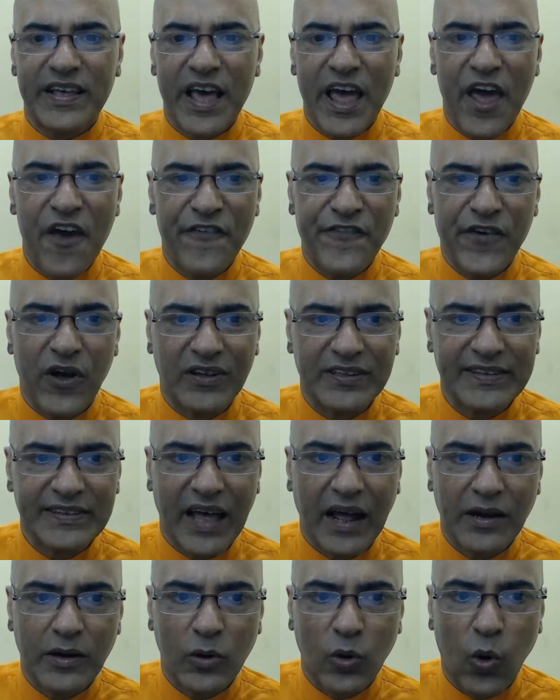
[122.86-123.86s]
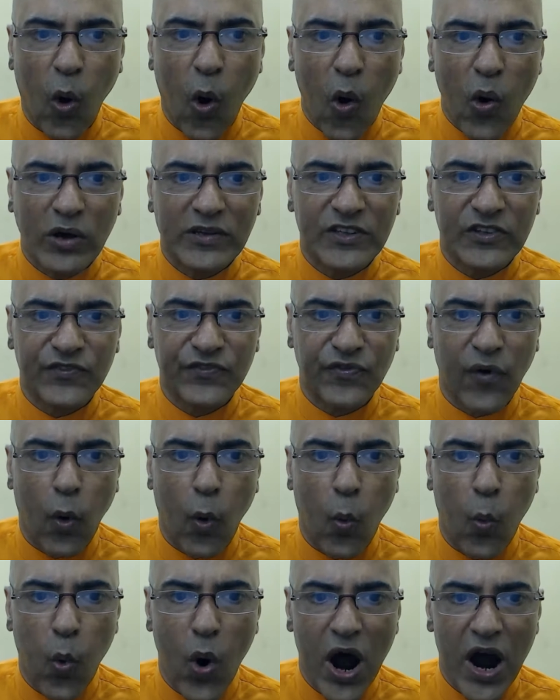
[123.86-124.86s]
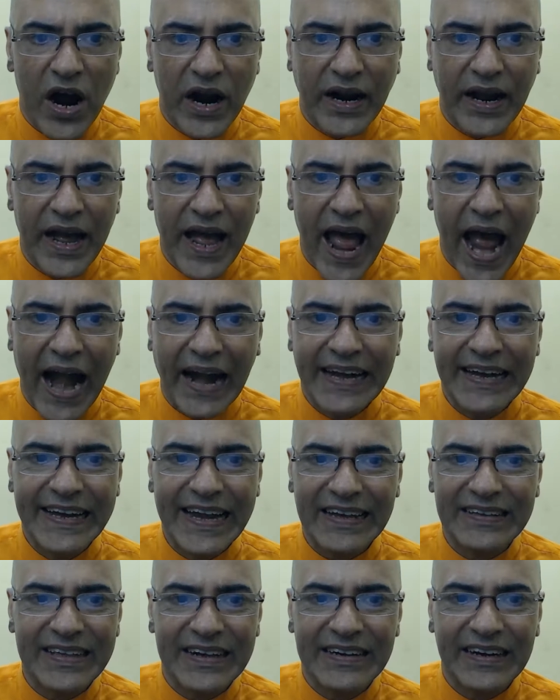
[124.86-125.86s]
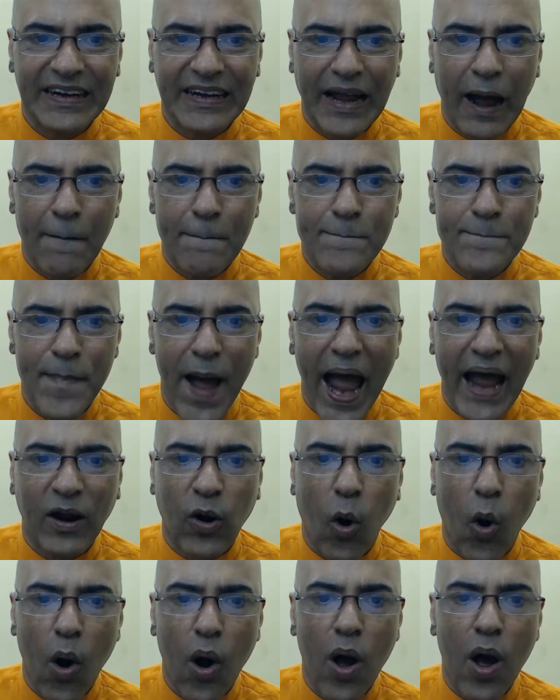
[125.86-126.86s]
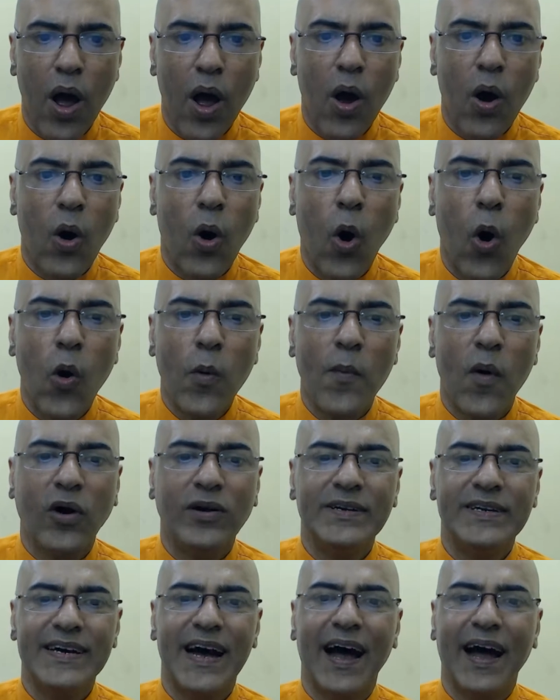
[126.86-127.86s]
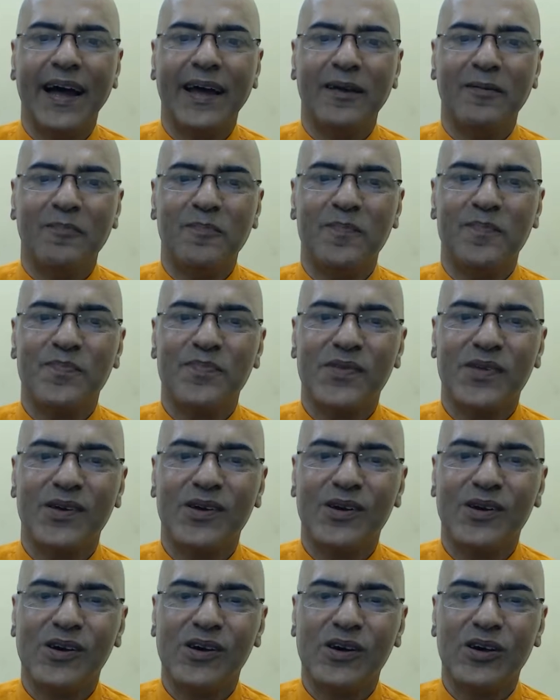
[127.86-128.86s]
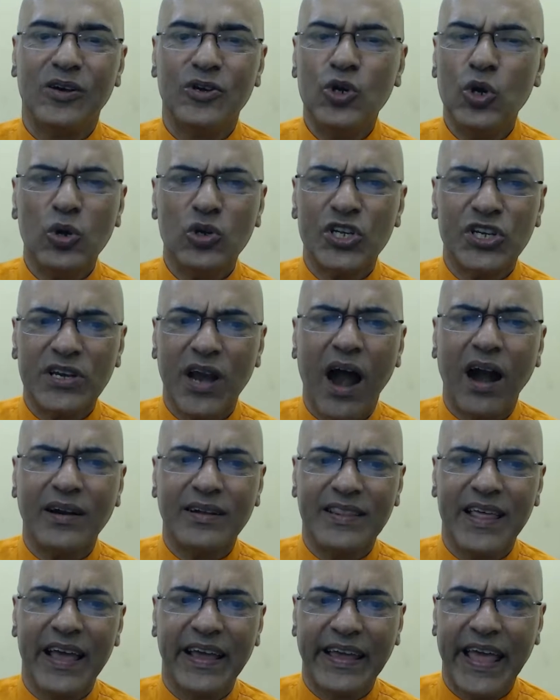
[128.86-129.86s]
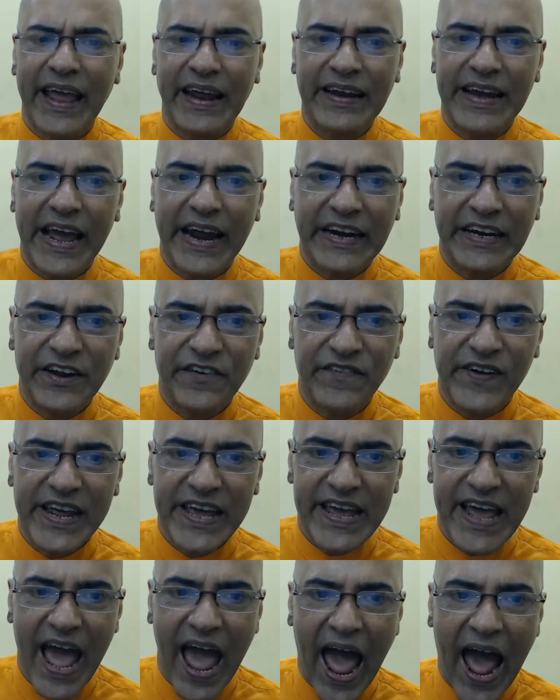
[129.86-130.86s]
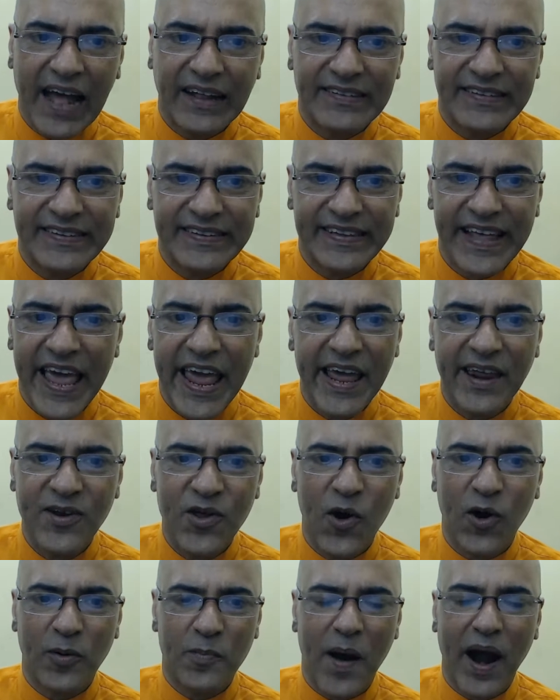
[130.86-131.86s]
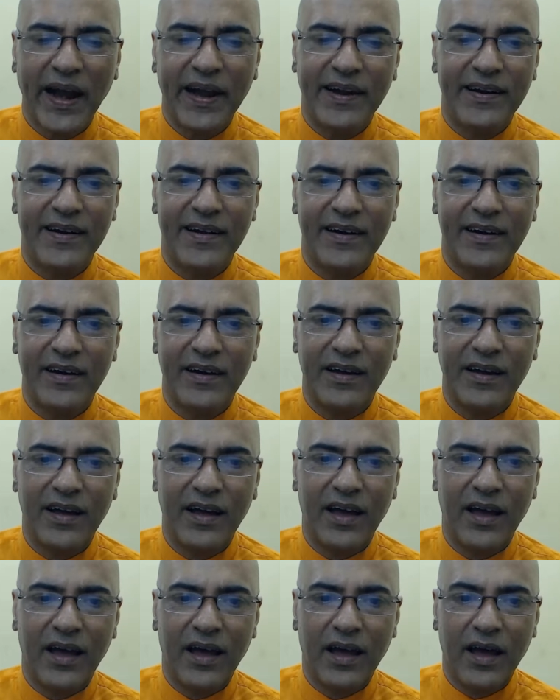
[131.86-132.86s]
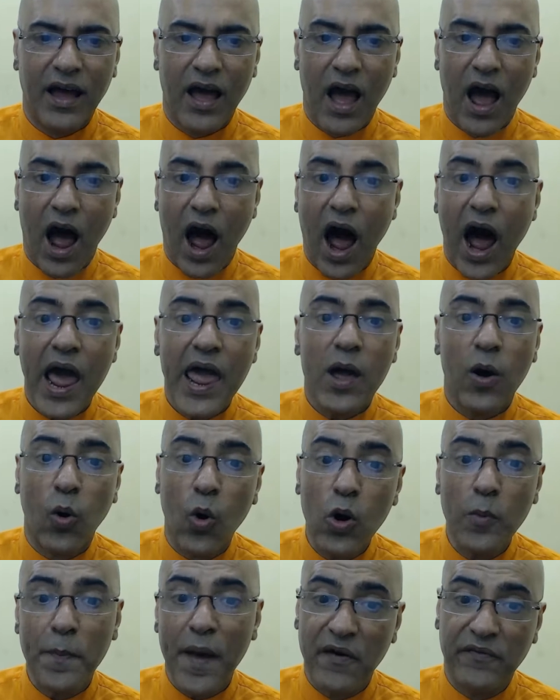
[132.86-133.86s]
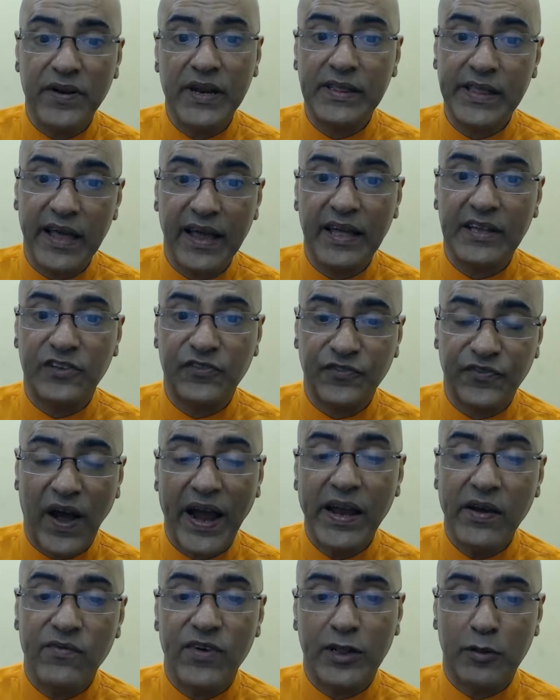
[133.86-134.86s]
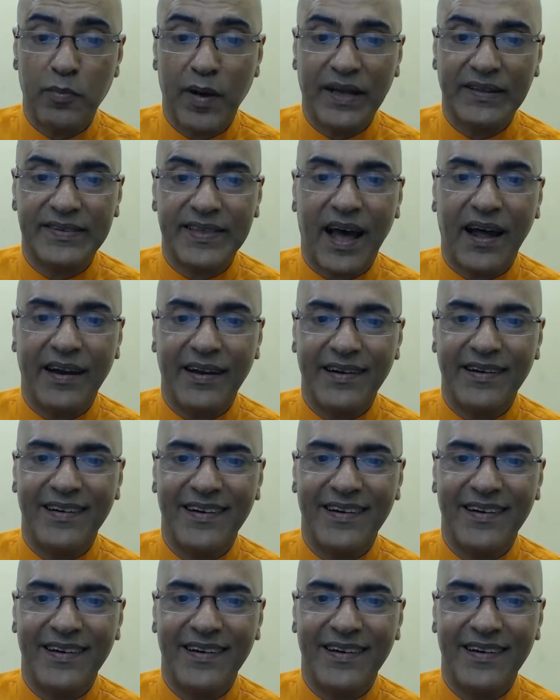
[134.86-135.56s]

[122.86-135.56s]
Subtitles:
if your son goes for work and doesn't come back home on time, you start thinking negatively and say in your mind, I hope everything is fine with my son.